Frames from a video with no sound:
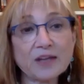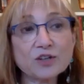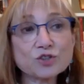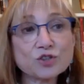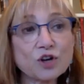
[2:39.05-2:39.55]

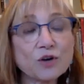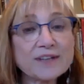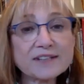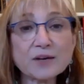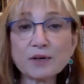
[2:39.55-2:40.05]
So
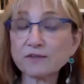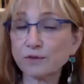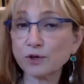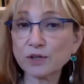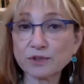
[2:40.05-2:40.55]
as I went
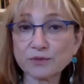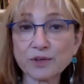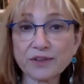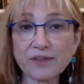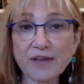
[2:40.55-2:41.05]
forward
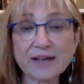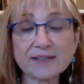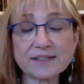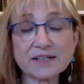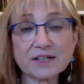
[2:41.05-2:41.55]
with
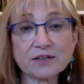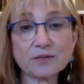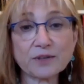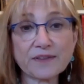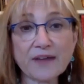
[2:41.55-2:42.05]

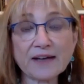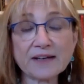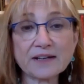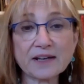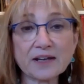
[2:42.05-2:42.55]
that
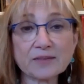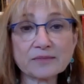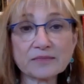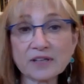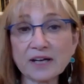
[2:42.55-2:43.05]
name,
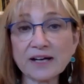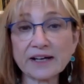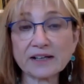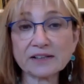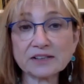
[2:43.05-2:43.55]
Gaia,